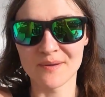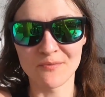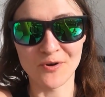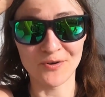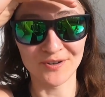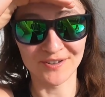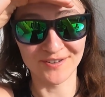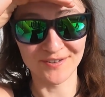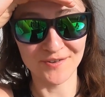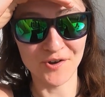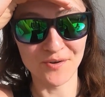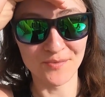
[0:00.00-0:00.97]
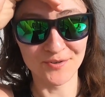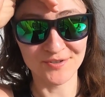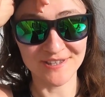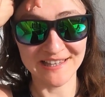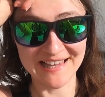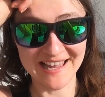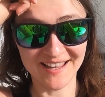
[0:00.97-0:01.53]
to be walking almost
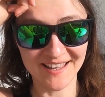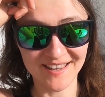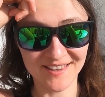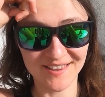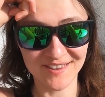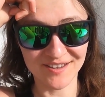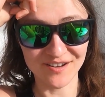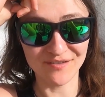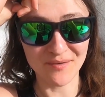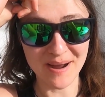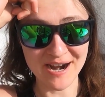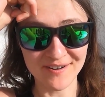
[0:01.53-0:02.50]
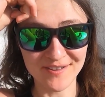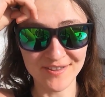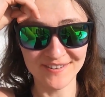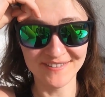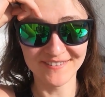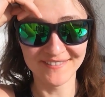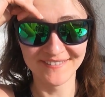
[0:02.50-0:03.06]
the length of a
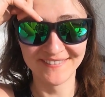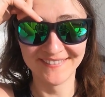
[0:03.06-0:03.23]
marathon.